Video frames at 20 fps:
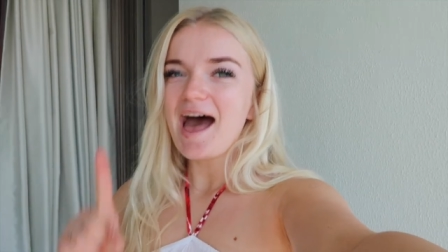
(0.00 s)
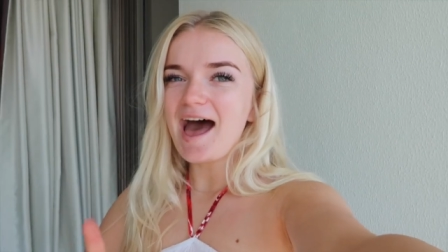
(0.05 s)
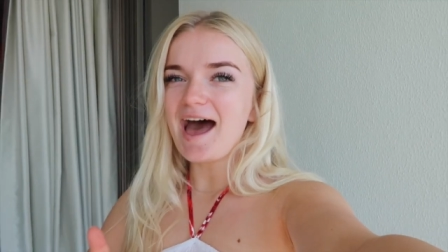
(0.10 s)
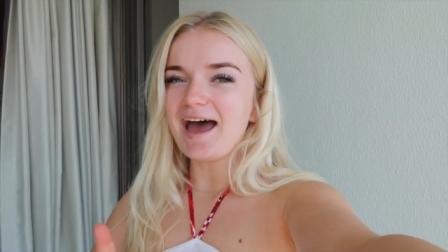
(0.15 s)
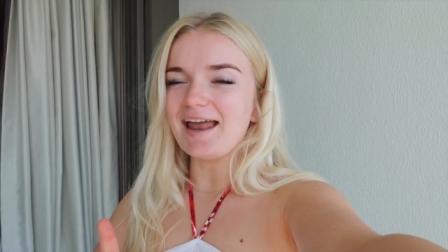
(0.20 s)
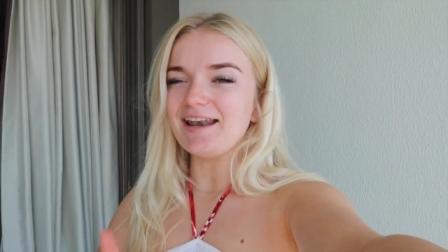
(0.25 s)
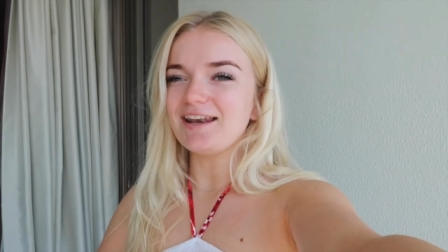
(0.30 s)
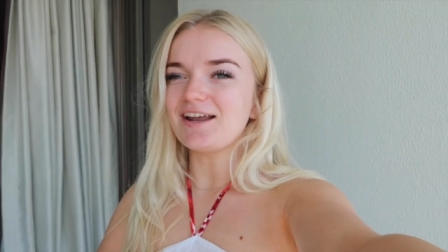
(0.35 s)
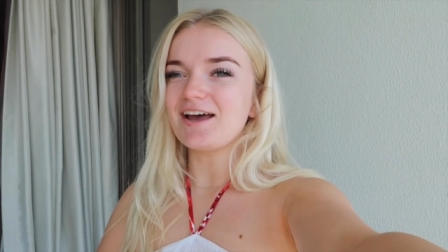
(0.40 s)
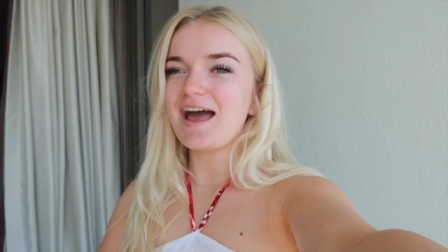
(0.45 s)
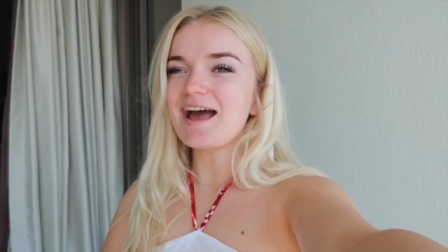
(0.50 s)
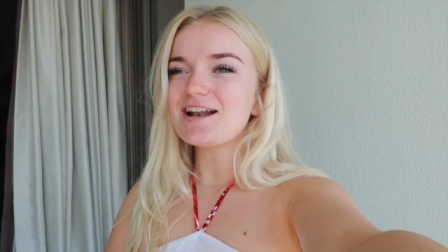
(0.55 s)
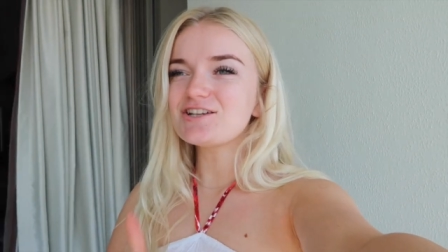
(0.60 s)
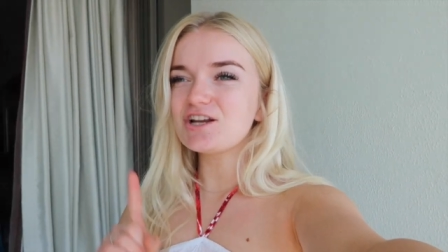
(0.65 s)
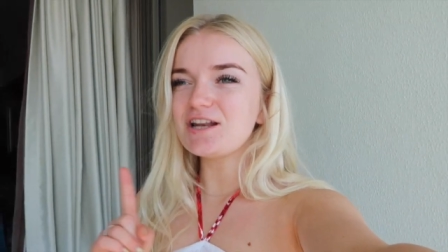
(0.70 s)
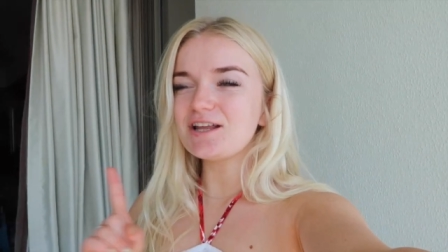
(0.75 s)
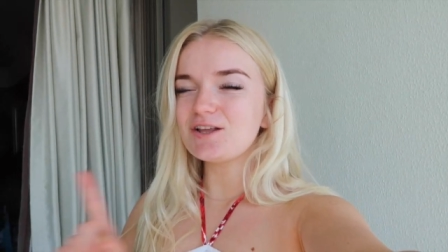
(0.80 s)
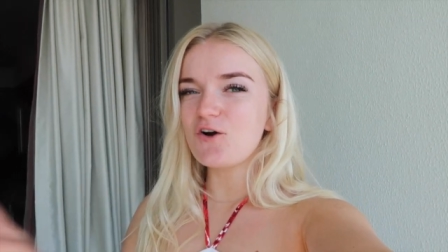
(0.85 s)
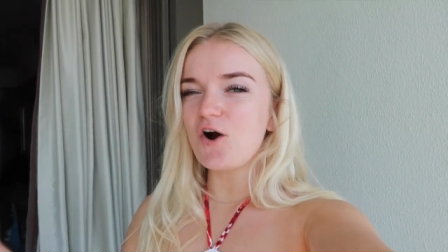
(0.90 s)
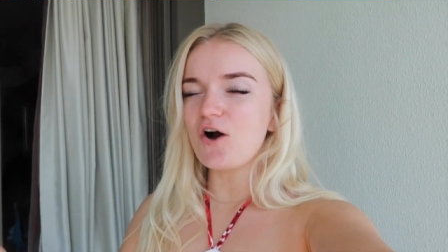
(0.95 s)
And I
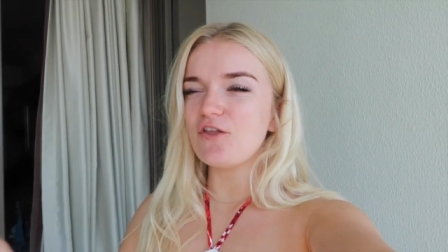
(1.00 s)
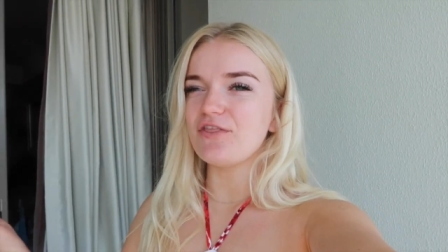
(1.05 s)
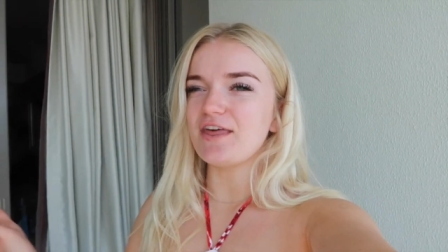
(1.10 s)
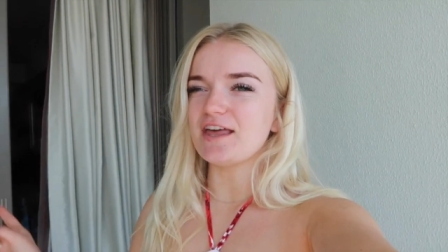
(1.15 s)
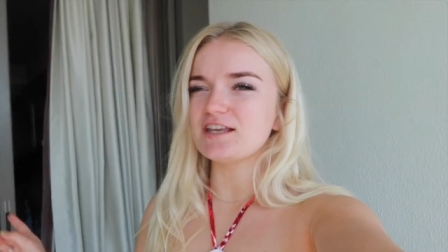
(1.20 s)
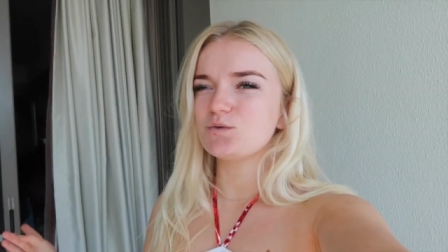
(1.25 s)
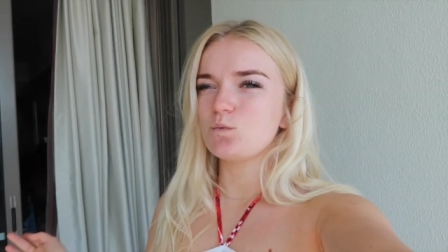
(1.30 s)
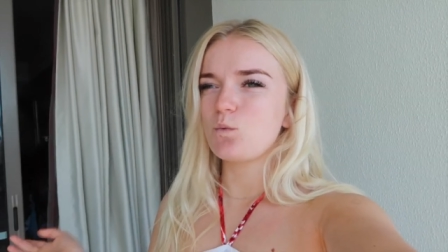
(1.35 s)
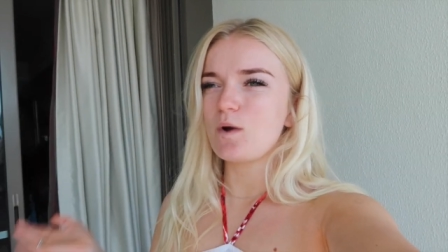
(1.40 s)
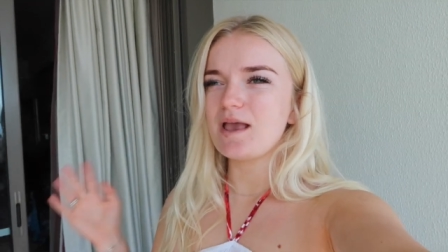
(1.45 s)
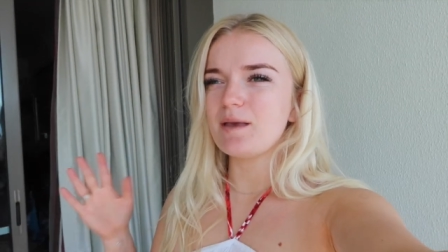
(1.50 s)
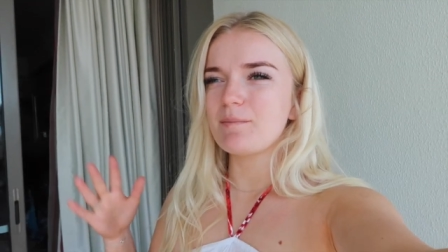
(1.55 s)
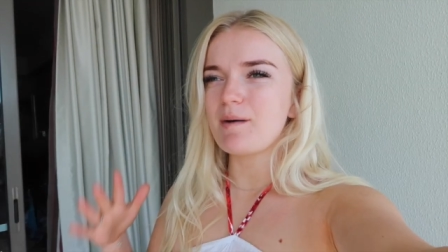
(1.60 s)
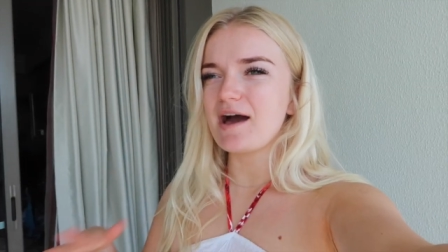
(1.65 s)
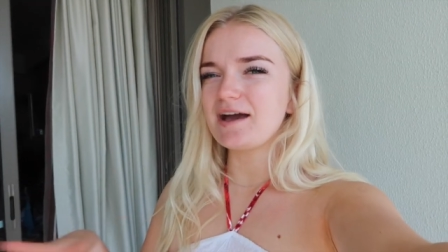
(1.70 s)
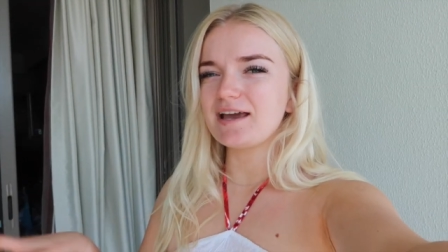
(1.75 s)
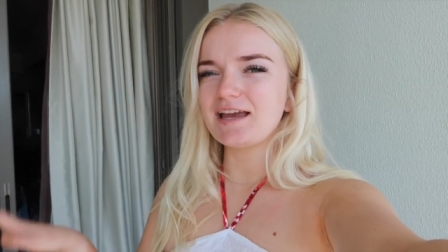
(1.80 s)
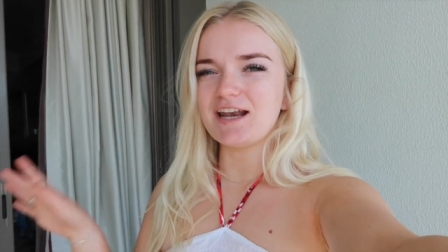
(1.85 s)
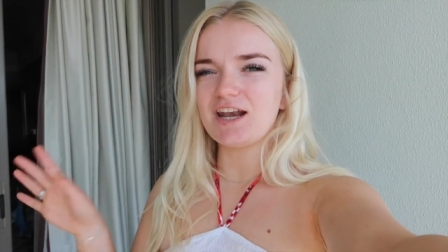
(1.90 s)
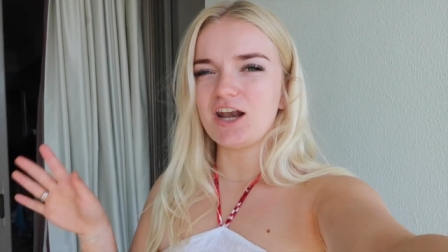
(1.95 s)
actually got this way
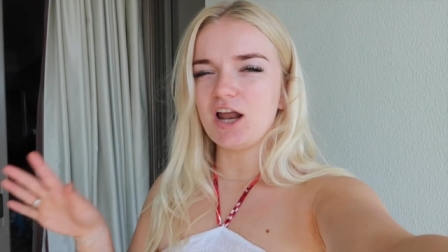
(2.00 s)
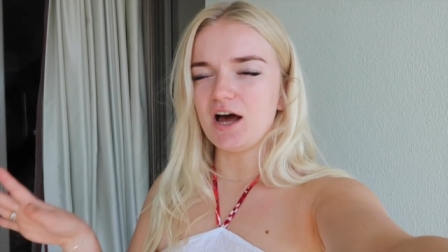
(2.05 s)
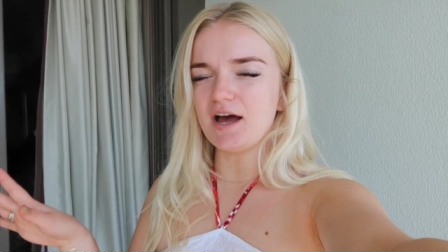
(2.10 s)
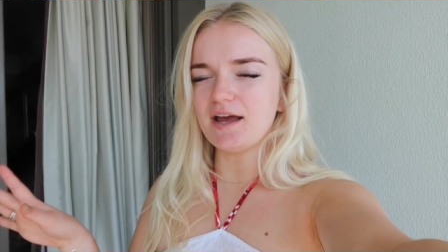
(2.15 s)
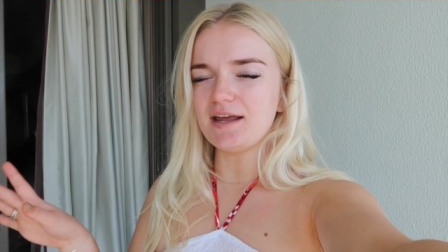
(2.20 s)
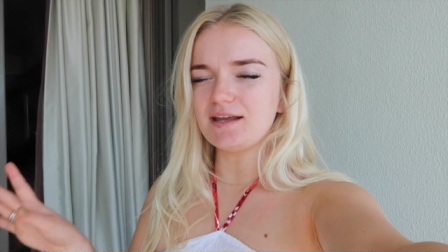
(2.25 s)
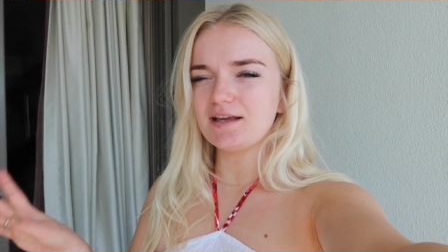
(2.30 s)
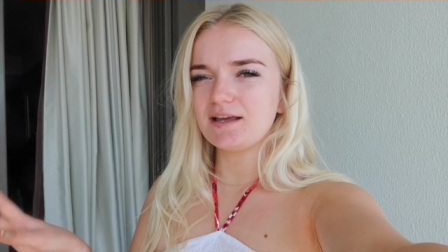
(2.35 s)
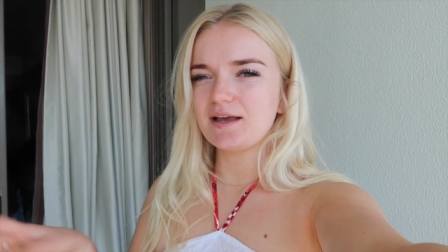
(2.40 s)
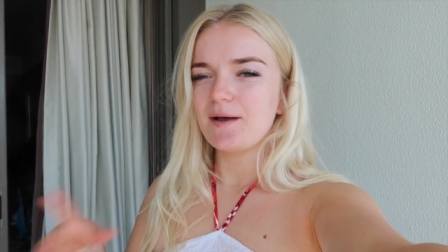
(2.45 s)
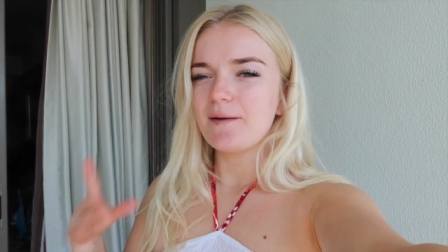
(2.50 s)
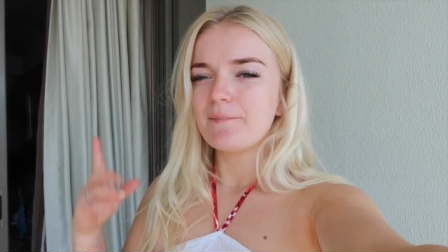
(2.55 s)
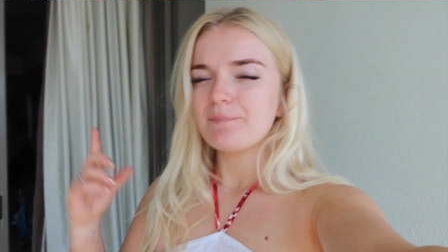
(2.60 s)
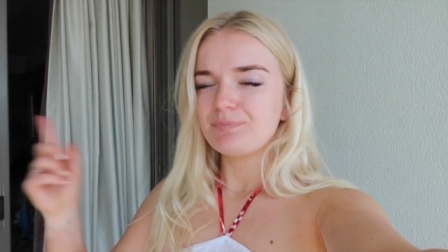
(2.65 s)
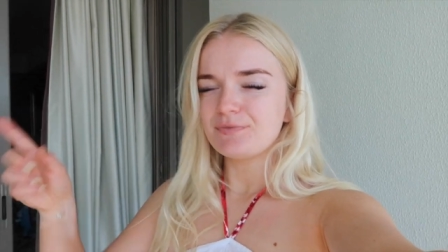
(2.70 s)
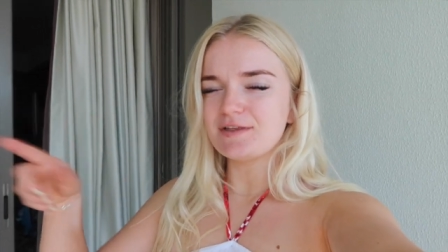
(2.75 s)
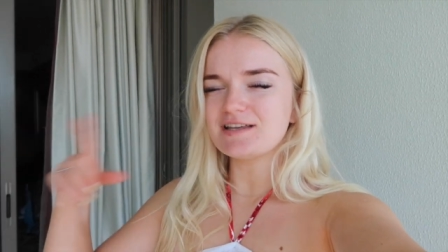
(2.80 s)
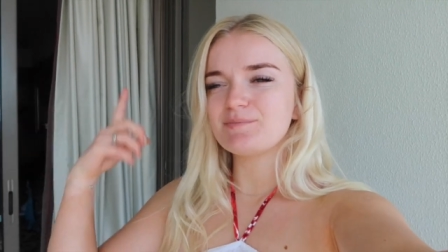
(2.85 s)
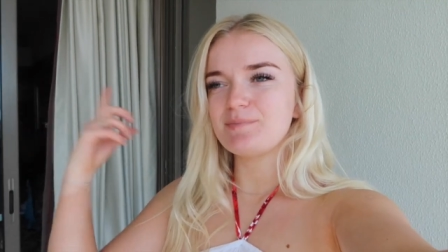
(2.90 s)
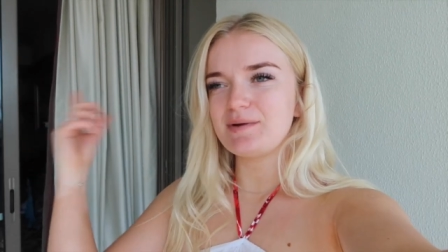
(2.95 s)
back in like,
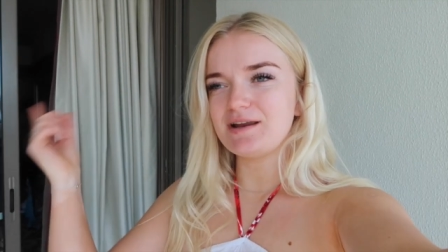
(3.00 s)
this